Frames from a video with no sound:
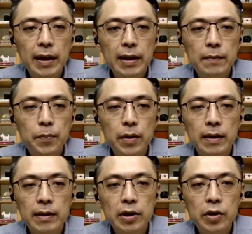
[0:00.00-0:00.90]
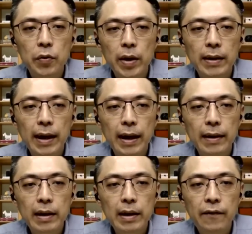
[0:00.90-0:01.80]
is put in such a way that
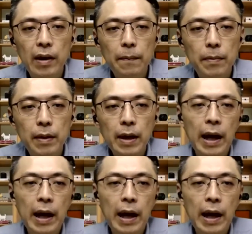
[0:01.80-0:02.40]
the developer